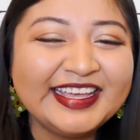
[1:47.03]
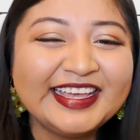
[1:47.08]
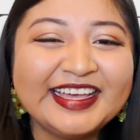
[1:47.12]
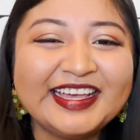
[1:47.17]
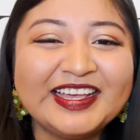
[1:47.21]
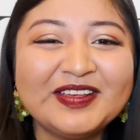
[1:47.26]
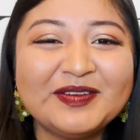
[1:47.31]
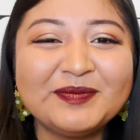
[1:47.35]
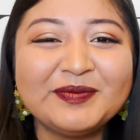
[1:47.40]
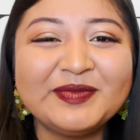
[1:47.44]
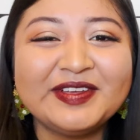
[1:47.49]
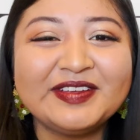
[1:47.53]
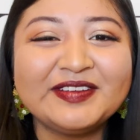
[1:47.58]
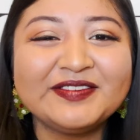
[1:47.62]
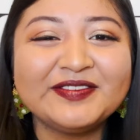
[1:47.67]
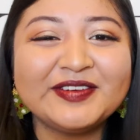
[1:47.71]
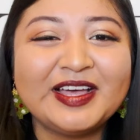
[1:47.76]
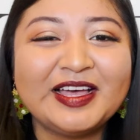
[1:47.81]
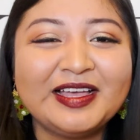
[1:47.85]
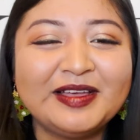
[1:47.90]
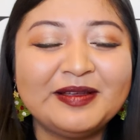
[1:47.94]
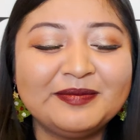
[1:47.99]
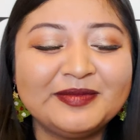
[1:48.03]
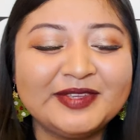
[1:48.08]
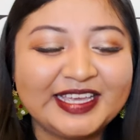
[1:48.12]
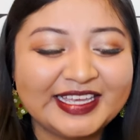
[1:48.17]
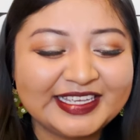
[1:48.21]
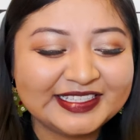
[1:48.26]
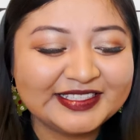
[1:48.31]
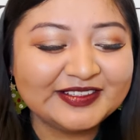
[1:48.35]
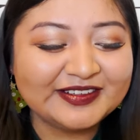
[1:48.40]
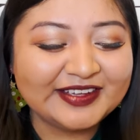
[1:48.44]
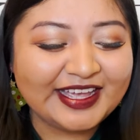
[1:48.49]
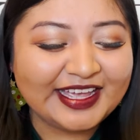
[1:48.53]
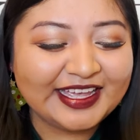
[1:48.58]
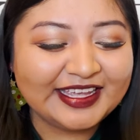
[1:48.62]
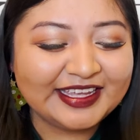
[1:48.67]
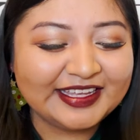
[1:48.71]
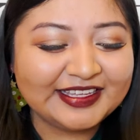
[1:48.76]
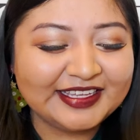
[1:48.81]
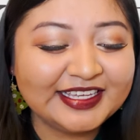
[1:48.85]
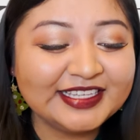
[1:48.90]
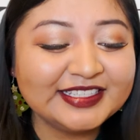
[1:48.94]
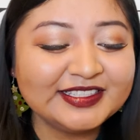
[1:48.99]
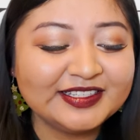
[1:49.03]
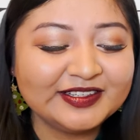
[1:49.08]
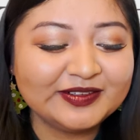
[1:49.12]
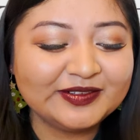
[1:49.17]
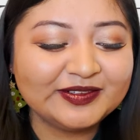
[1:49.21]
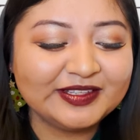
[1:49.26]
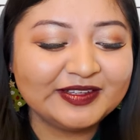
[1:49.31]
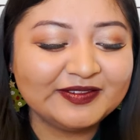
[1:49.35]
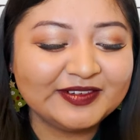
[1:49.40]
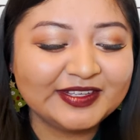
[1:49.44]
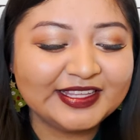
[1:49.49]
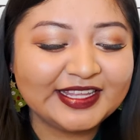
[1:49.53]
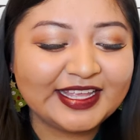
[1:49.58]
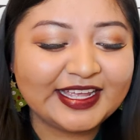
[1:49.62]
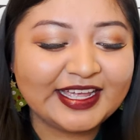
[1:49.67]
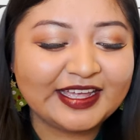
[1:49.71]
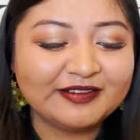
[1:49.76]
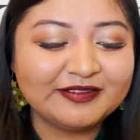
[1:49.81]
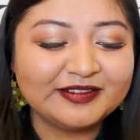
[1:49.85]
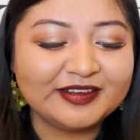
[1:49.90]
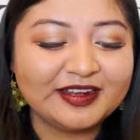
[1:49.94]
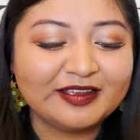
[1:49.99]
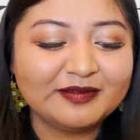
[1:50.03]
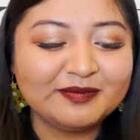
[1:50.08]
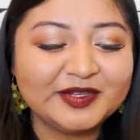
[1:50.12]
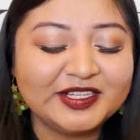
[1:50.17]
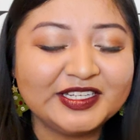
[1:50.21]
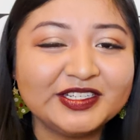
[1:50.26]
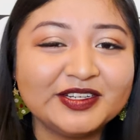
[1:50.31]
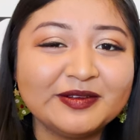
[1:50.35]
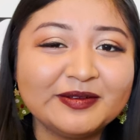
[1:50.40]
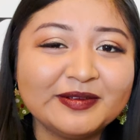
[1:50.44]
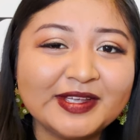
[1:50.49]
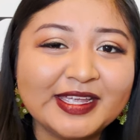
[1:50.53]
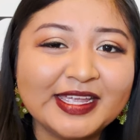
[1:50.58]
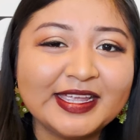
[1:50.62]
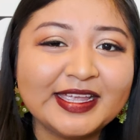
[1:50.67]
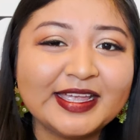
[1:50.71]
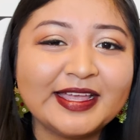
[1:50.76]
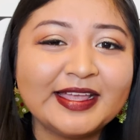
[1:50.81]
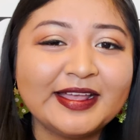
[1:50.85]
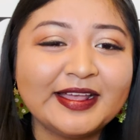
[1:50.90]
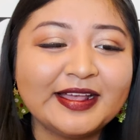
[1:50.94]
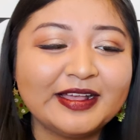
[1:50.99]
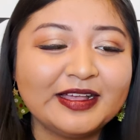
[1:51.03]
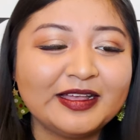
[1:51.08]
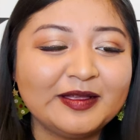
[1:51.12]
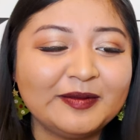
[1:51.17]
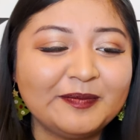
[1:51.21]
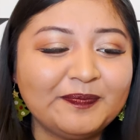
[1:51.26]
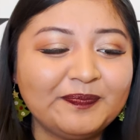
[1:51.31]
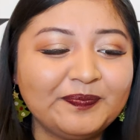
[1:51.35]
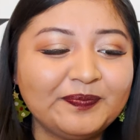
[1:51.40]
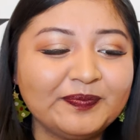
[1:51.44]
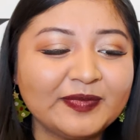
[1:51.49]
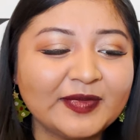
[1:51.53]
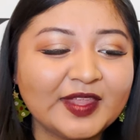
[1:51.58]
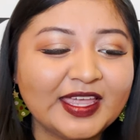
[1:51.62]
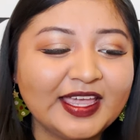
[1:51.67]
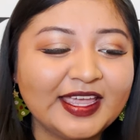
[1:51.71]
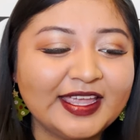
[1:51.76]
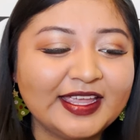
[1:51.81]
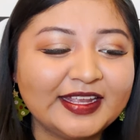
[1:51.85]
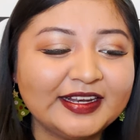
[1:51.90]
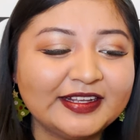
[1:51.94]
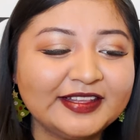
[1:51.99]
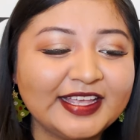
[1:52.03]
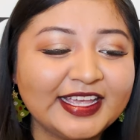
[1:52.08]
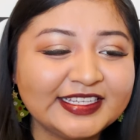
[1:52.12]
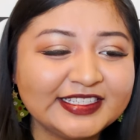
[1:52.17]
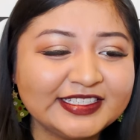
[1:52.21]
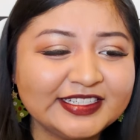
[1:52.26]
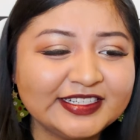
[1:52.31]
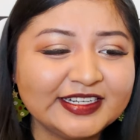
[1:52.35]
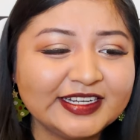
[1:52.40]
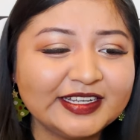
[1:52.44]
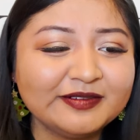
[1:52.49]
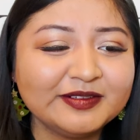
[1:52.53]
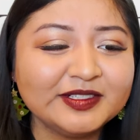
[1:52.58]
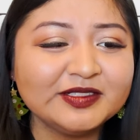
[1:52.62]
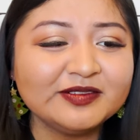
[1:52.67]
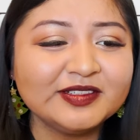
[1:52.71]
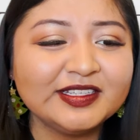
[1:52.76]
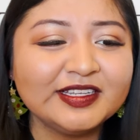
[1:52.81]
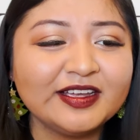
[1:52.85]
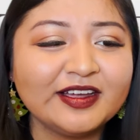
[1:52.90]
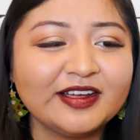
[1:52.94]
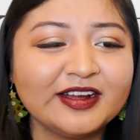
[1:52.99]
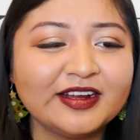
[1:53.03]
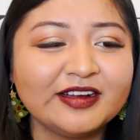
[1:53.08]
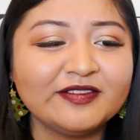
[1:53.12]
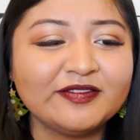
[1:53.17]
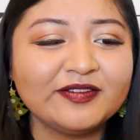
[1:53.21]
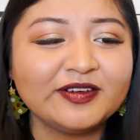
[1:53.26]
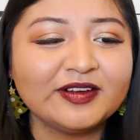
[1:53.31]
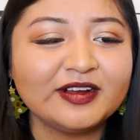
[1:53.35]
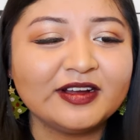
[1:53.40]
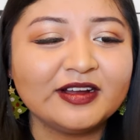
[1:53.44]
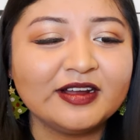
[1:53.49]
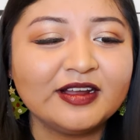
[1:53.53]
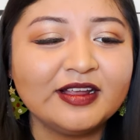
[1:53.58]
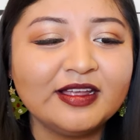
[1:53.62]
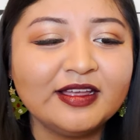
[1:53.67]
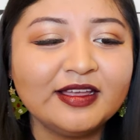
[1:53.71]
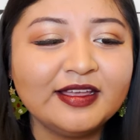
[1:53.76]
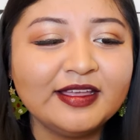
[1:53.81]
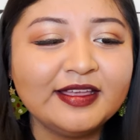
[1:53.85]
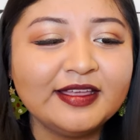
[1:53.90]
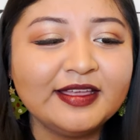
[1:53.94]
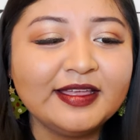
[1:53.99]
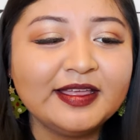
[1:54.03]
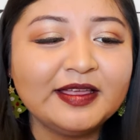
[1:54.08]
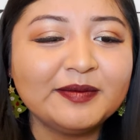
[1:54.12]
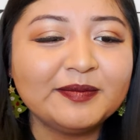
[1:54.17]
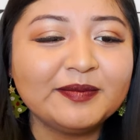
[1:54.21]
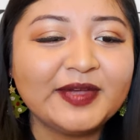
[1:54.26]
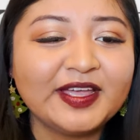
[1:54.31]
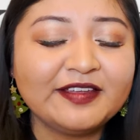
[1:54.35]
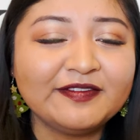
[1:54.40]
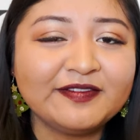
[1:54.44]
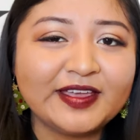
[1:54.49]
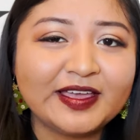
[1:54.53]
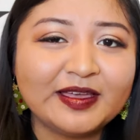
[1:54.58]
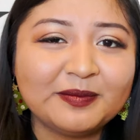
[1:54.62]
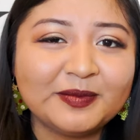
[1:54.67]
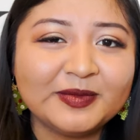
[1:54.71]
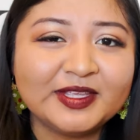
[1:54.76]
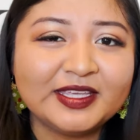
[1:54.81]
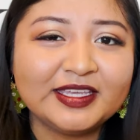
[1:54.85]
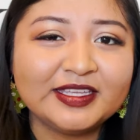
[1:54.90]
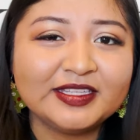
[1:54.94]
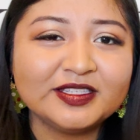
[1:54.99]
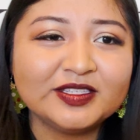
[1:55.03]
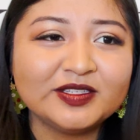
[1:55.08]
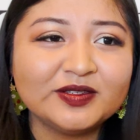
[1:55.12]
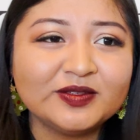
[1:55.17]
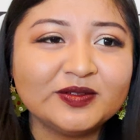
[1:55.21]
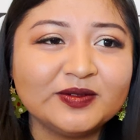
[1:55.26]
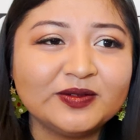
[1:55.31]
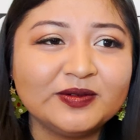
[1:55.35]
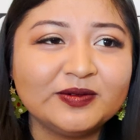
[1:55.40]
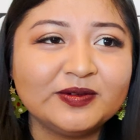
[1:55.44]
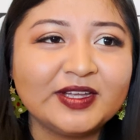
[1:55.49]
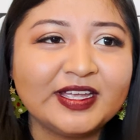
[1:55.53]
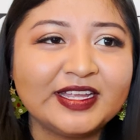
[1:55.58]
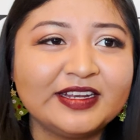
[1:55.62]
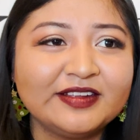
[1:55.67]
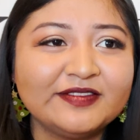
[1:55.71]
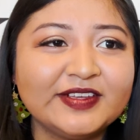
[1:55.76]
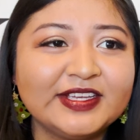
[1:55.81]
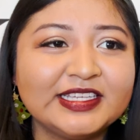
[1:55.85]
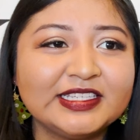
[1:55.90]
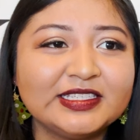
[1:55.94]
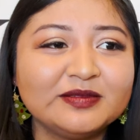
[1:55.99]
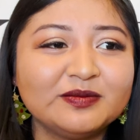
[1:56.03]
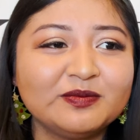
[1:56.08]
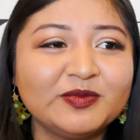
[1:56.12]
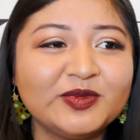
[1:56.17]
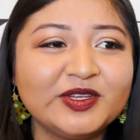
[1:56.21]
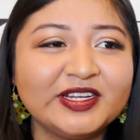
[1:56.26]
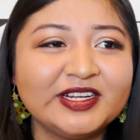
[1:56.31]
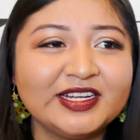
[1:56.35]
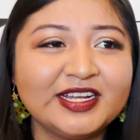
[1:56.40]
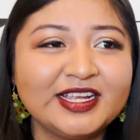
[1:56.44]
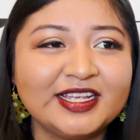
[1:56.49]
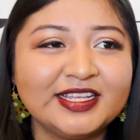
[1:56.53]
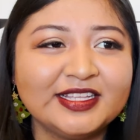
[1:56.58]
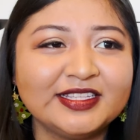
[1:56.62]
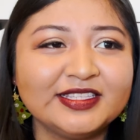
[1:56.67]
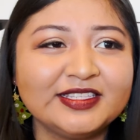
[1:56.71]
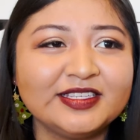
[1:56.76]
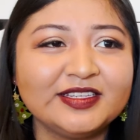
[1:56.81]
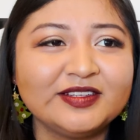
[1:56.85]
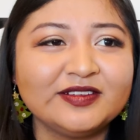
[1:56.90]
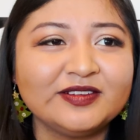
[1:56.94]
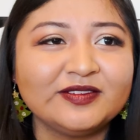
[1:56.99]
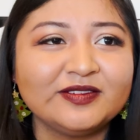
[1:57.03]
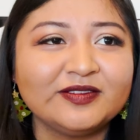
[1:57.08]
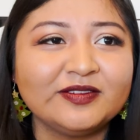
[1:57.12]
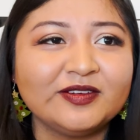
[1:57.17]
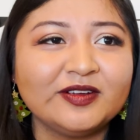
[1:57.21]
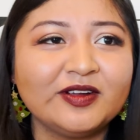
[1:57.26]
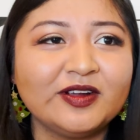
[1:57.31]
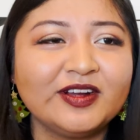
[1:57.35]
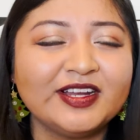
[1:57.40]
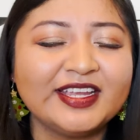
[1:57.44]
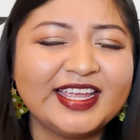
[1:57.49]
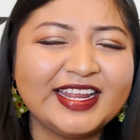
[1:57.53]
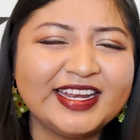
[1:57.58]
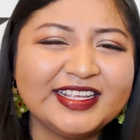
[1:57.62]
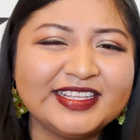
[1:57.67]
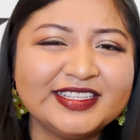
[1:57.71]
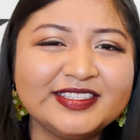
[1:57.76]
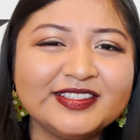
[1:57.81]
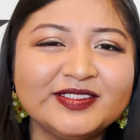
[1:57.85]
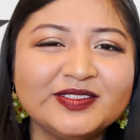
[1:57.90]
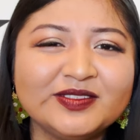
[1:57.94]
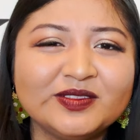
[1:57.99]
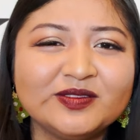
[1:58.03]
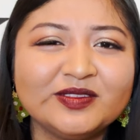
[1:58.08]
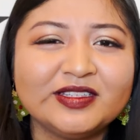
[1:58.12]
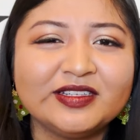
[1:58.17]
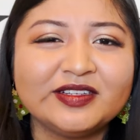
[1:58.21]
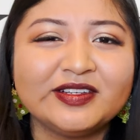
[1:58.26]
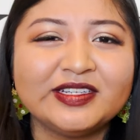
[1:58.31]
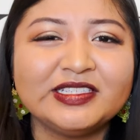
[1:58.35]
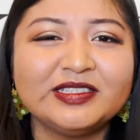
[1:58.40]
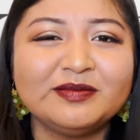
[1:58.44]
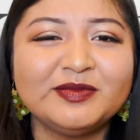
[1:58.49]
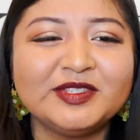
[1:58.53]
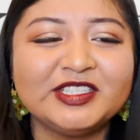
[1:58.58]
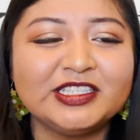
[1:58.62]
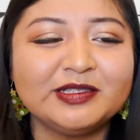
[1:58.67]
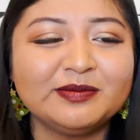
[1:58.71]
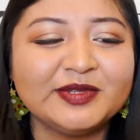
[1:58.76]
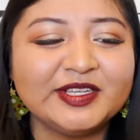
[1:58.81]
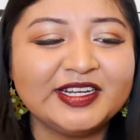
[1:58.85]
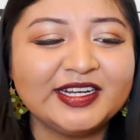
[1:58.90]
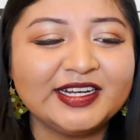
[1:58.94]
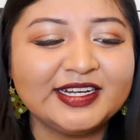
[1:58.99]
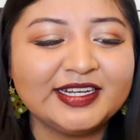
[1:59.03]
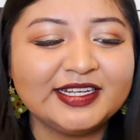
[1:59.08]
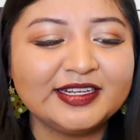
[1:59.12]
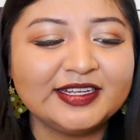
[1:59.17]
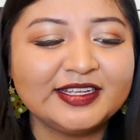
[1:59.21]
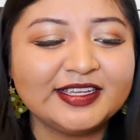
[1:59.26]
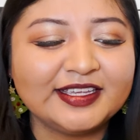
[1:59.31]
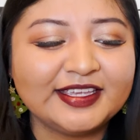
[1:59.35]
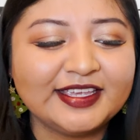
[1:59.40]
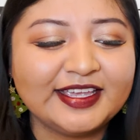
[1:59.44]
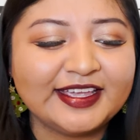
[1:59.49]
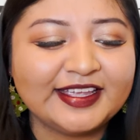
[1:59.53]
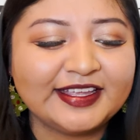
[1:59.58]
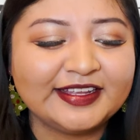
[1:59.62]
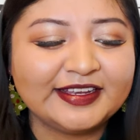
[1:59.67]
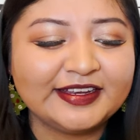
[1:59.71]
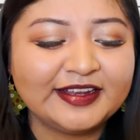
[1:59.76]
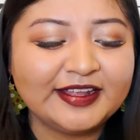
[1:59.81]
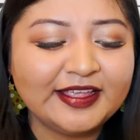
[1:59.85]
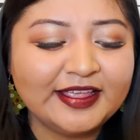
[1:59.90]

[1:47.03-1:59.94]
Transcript: Um, but um, yeah so I he's the only one that I will not be showing um, and last year it was really hard for my family to kind of experience, you know, or get into the Christmas spirit again.